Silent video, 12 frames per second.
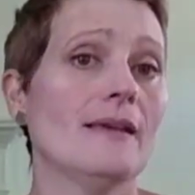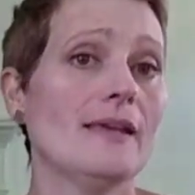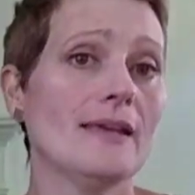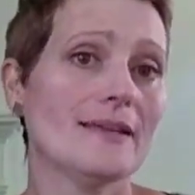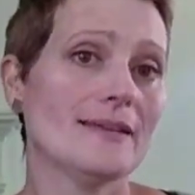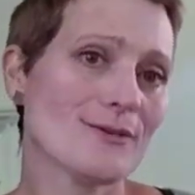
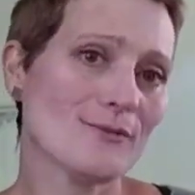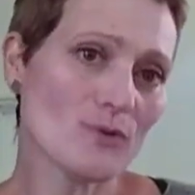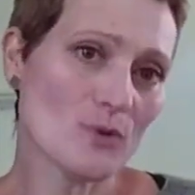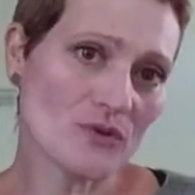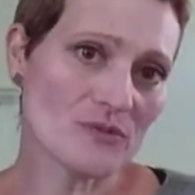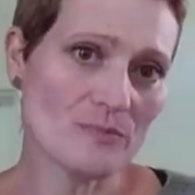And
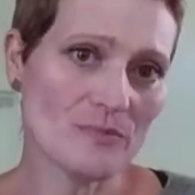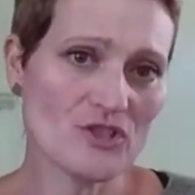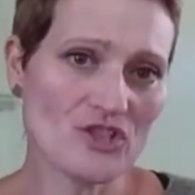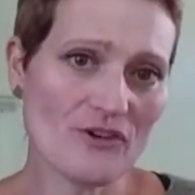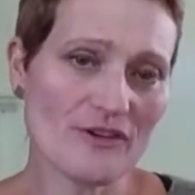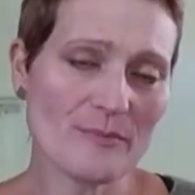of course,
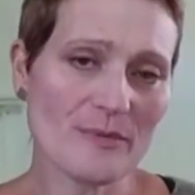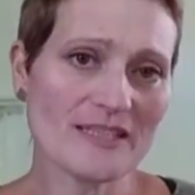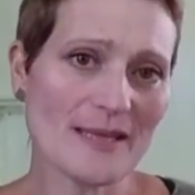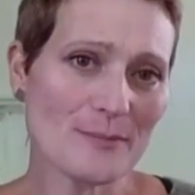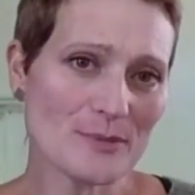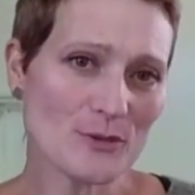sharing my
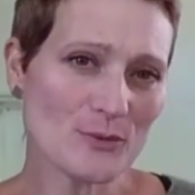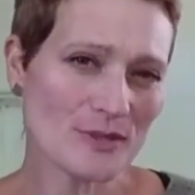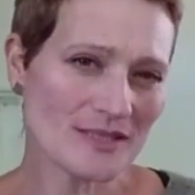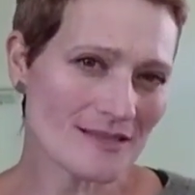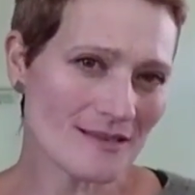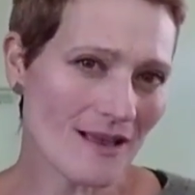time
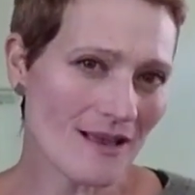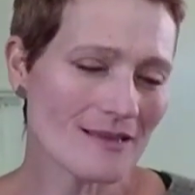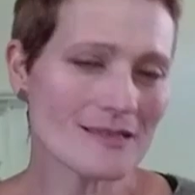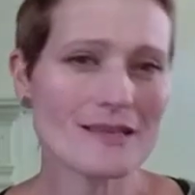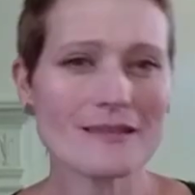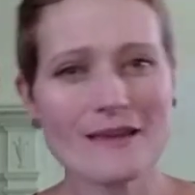between
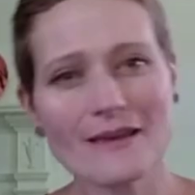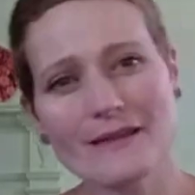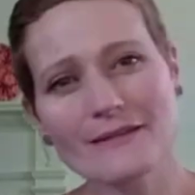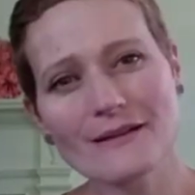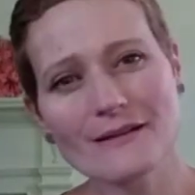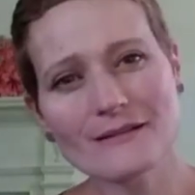designs and
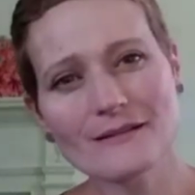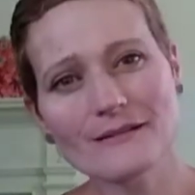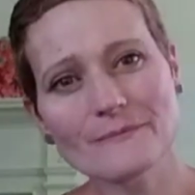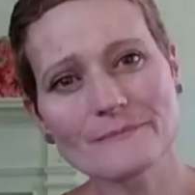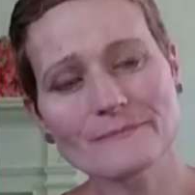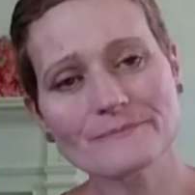
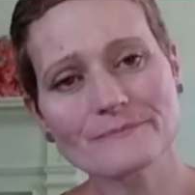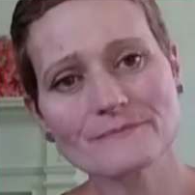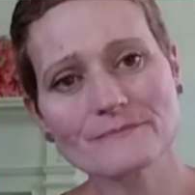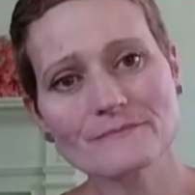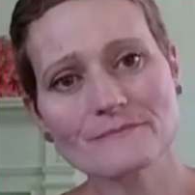then